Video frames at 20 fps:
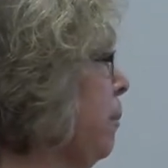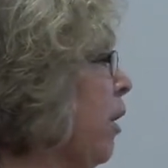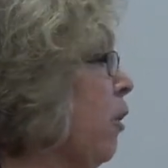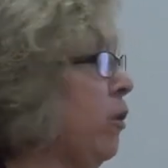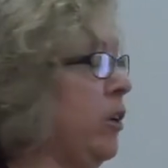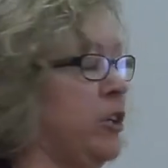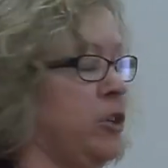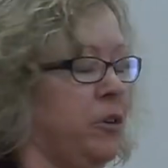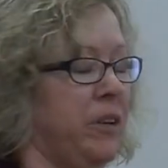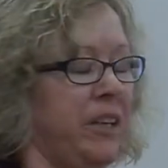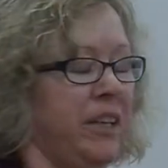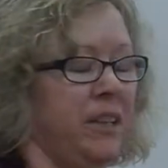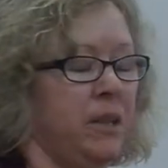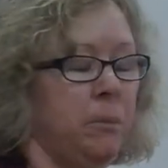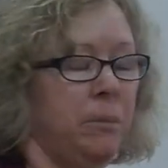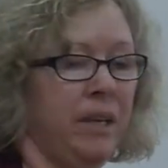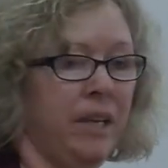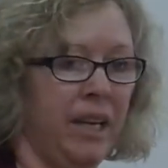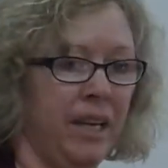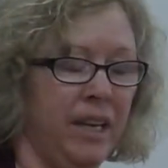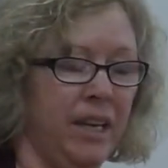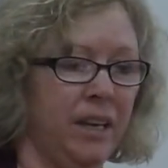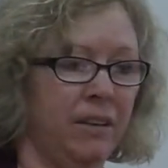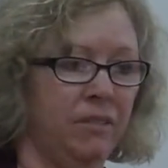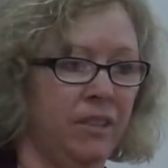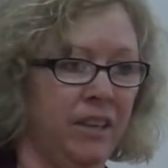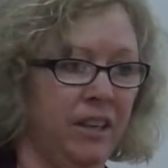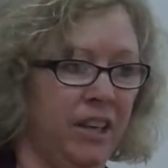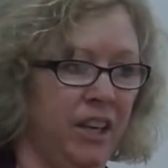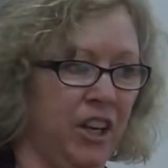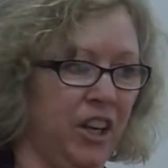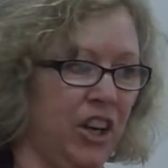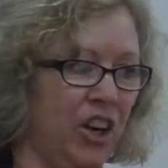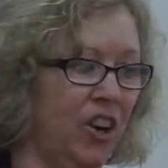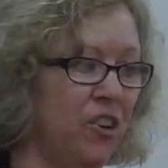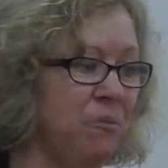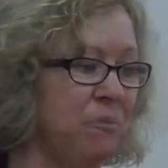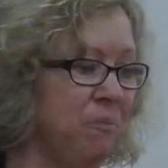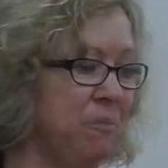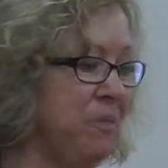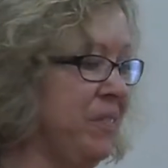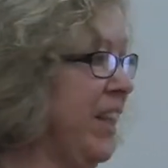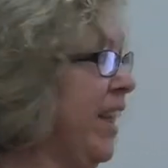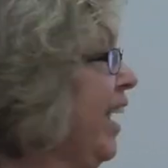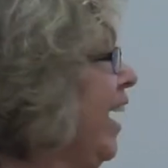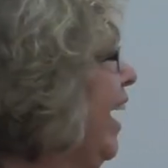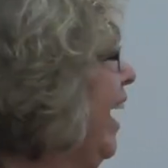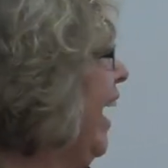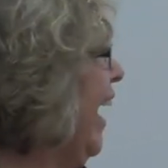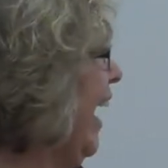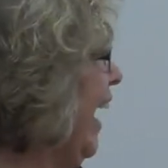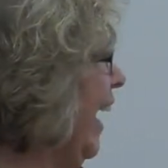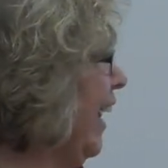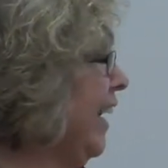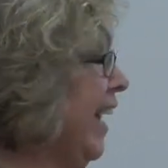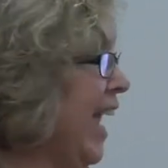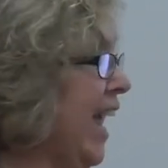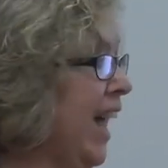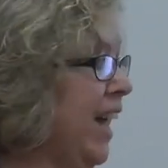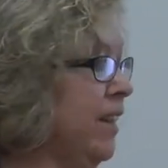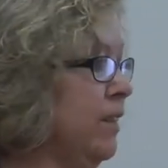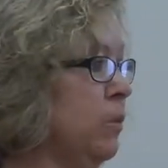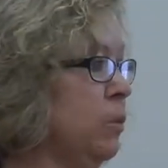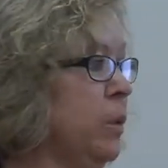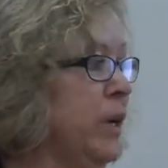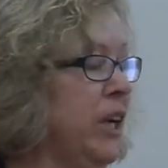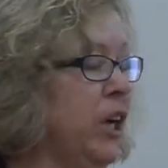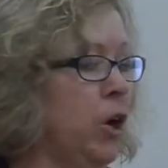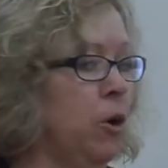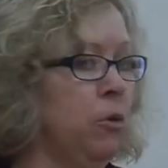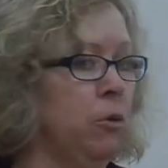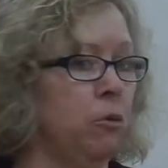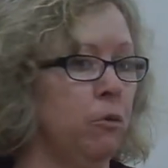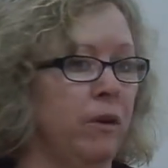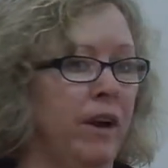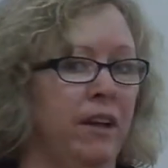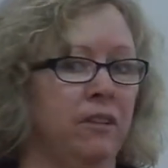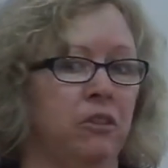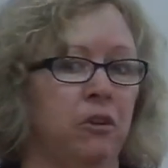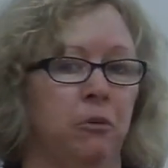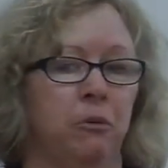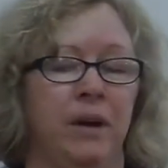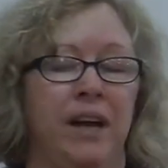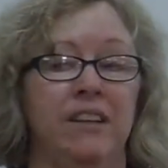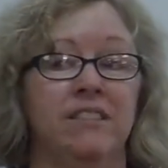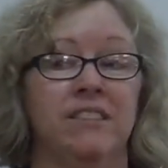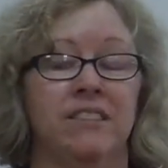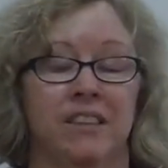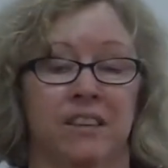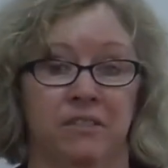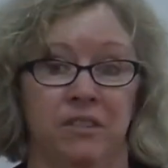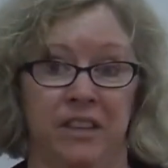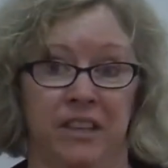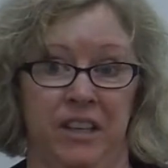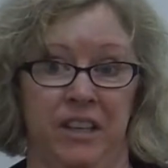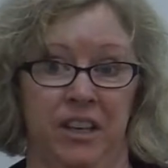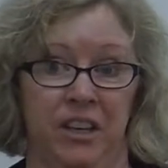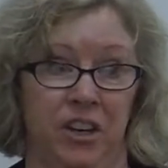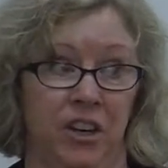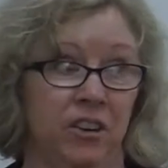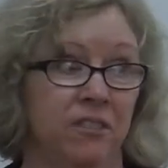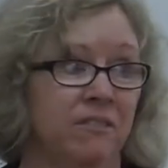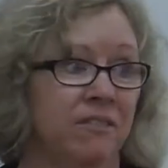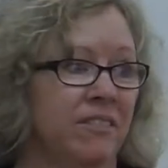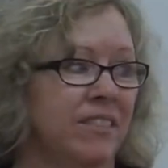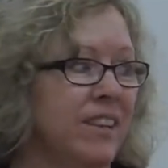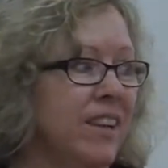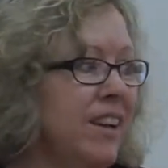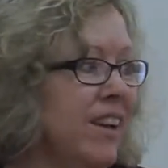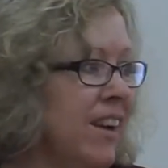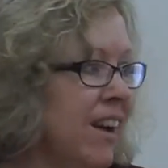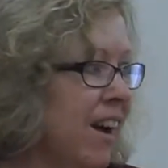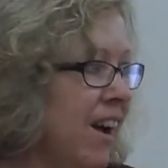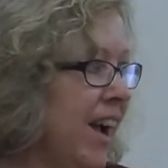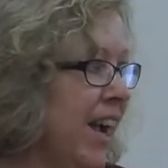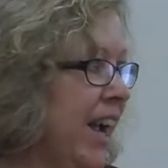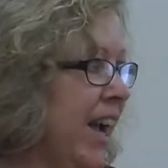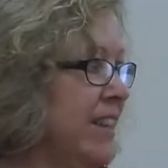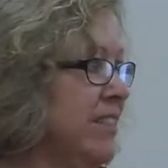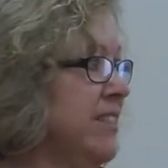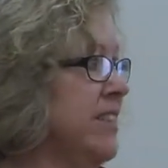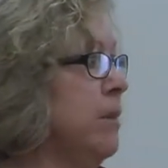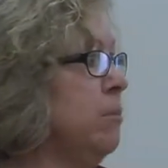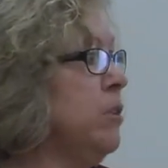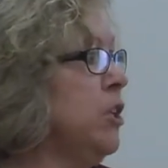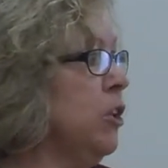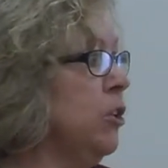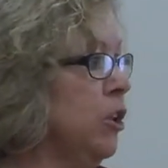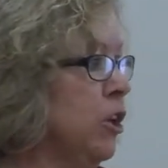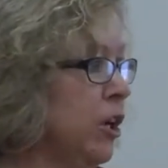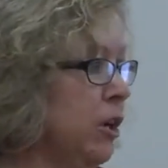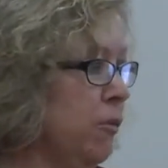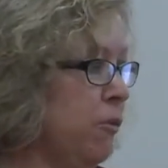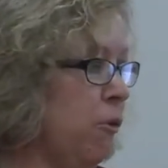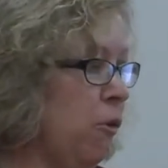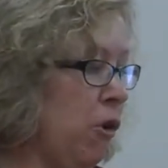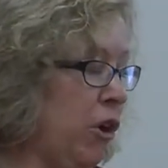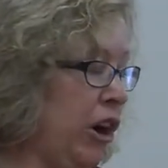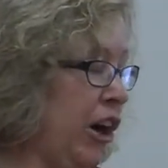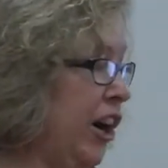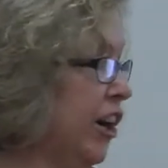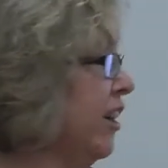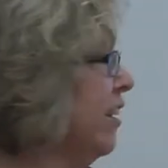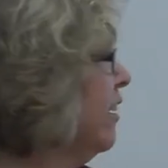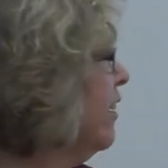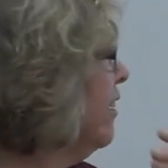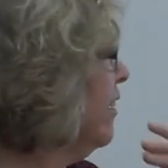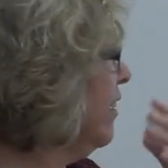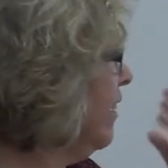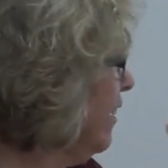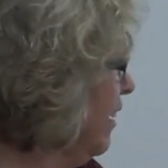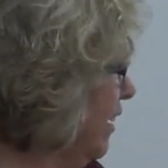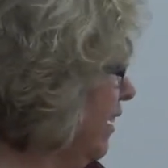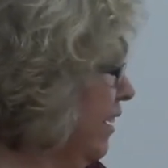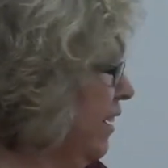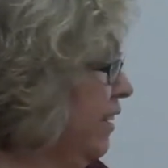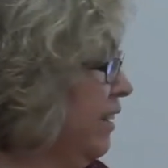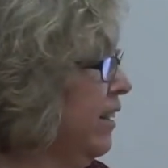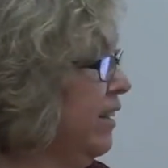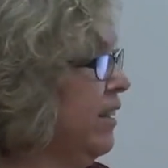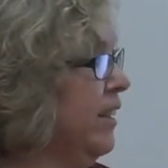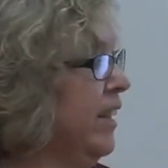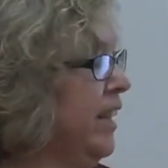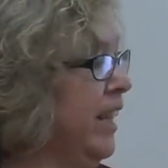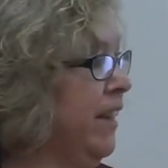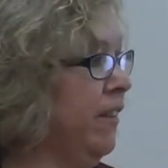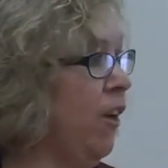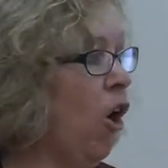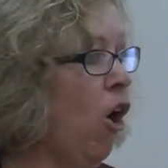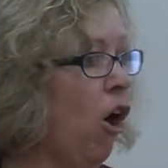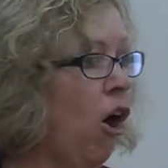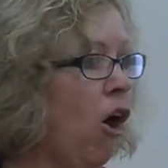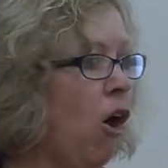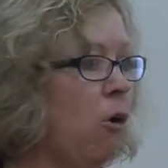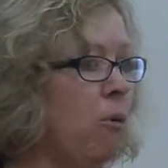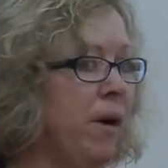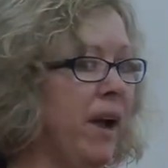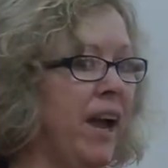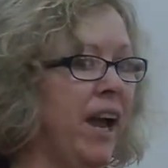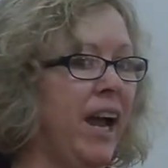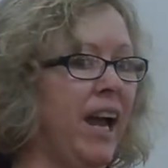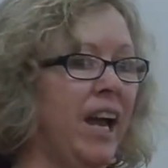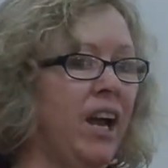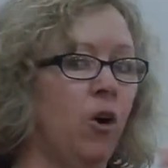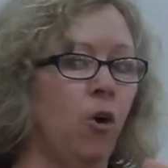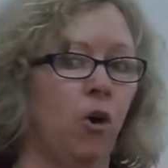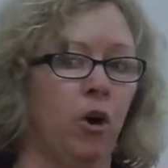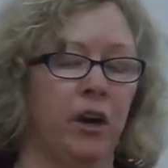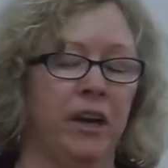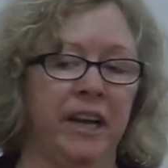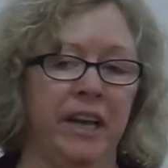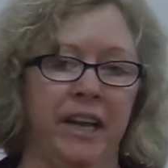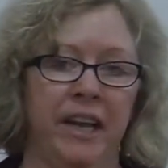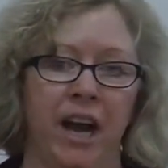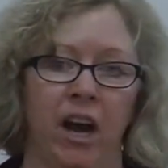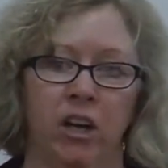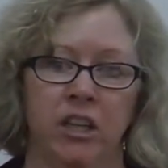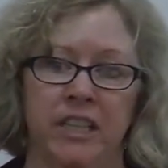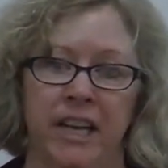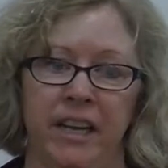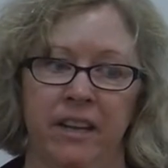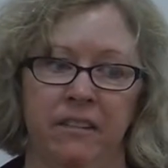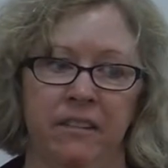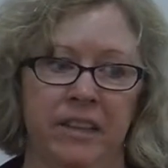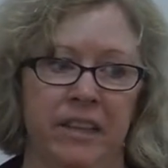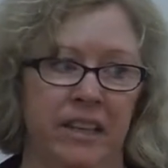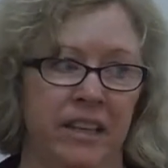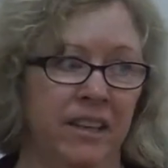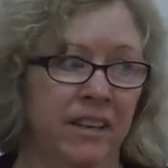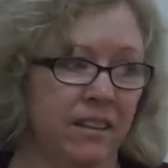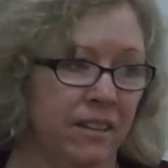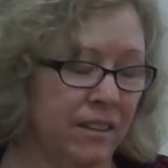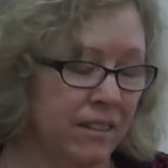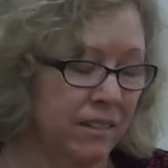poetry at the beginning of the year, and as we go throughout the rest of the year, I ask them to look for, in the hallway or in our daily